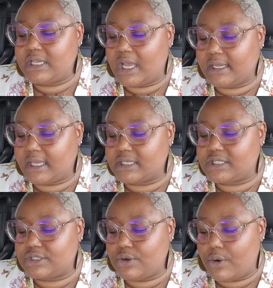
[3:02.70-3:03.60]

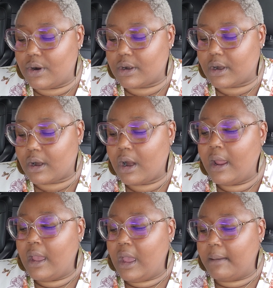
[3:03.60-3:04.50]
youngest daughter
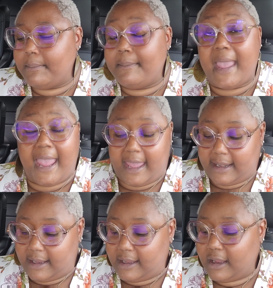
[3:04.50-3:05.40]

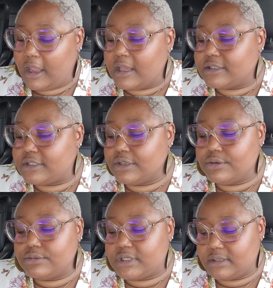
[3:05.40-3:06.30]
Maddie,
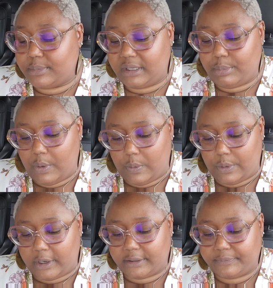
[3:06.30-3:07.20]
soon to be
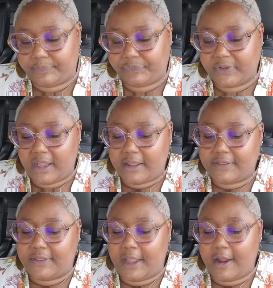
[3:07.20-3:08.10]
born.
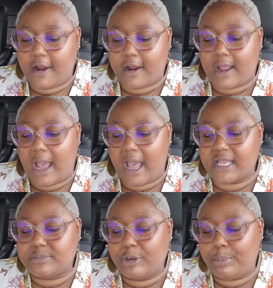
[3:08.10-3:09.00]
They're
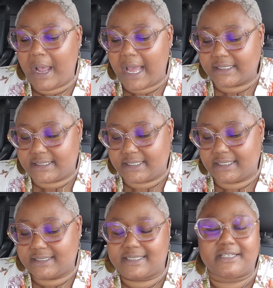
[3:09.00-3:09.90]

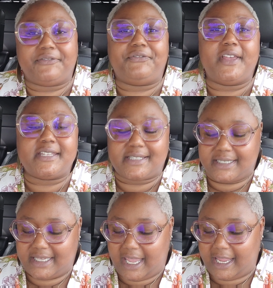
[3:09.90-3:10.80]
cosmopolitan,
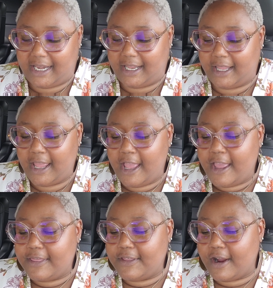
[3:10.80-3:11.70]
sophisticated.
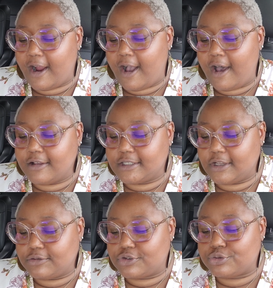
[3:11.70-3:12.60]
They're
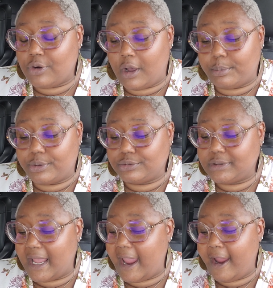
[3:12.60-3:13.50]
also
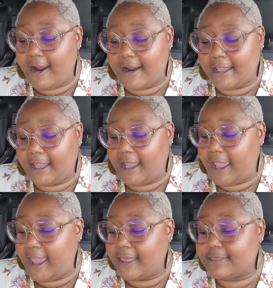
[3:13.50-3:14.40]
troubled,
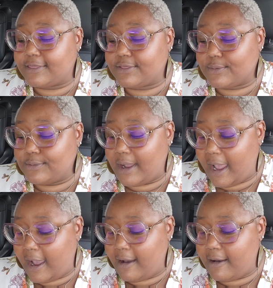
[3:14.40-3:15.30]
arrogant, and
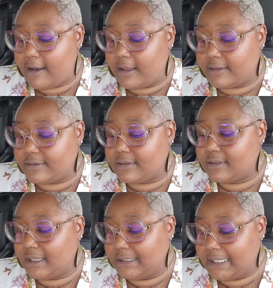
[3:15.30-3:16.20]
throughout
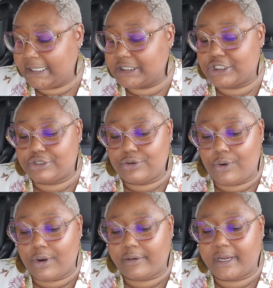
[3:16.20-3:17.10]
the linked
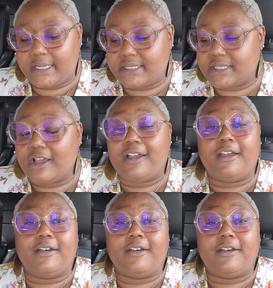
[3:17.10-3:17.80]
stories